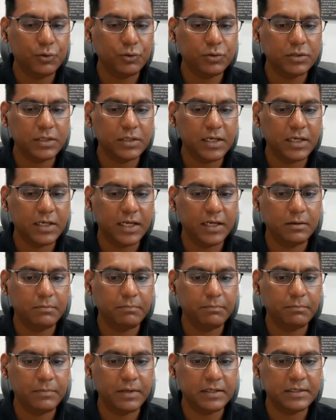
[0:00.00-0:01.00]
like
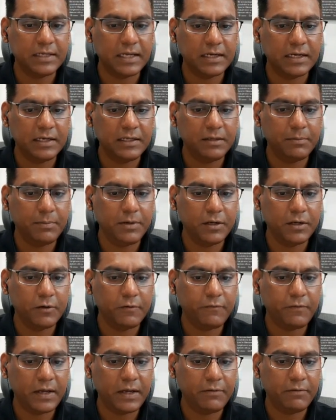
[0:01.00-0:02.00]
exactly in the middle of
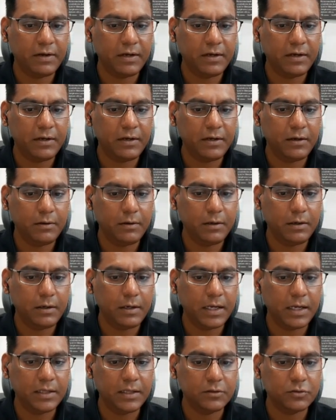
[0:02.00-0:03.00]
5 and
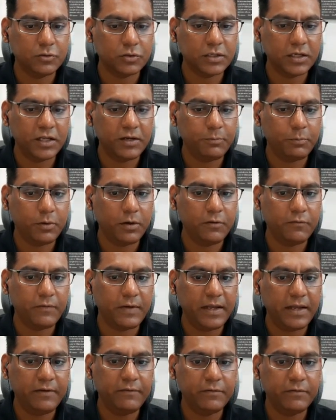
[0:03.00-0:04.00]
10. So
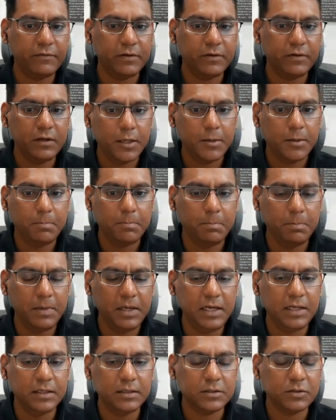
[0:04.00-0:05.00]
7.5
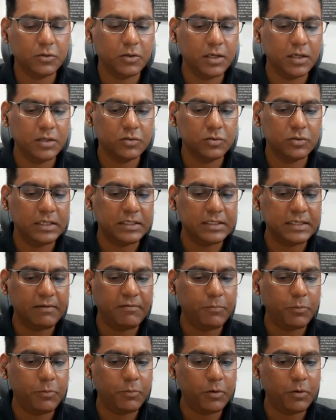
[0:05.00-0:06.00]
millions. Okay, so that's
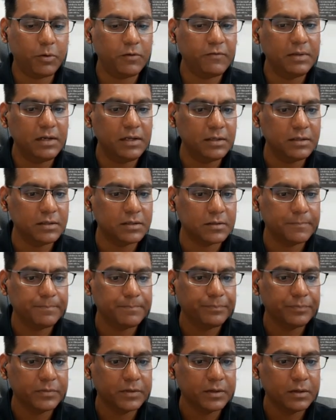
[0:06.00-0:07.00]
7.5 millions.
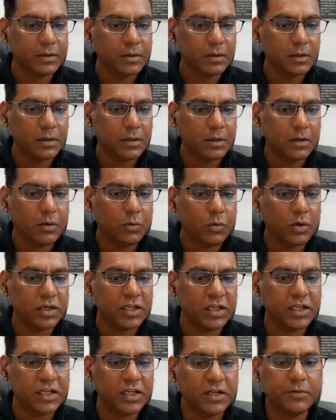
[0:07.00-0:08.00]
Or
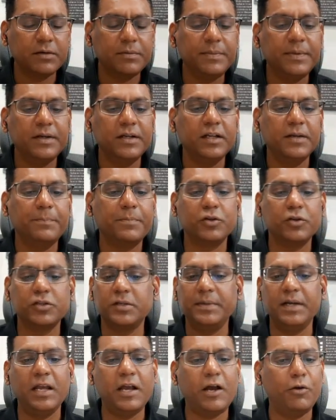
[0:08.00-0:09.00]

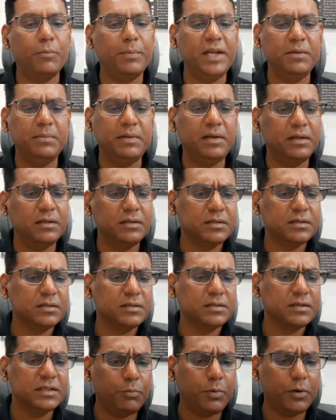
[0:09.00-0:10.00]
approximately how many millions?
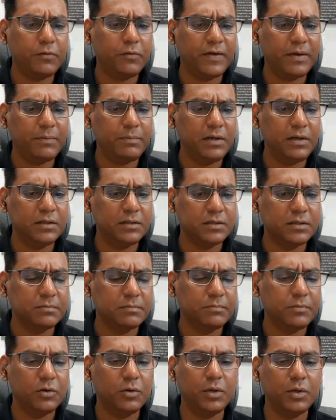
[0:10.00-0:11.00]
7.5 millions.
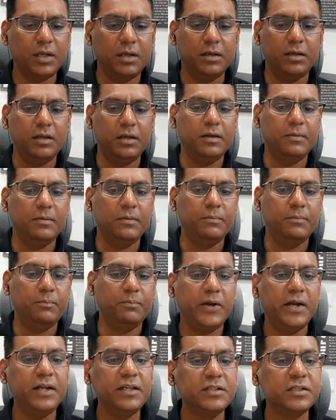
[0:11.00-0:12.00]
Okay,
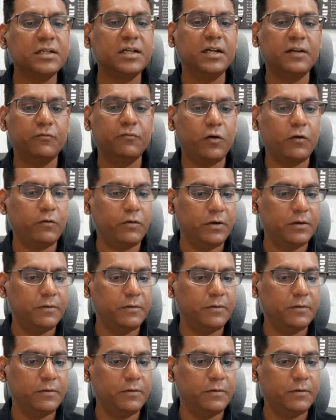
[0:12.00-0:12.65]
pretty straightforward.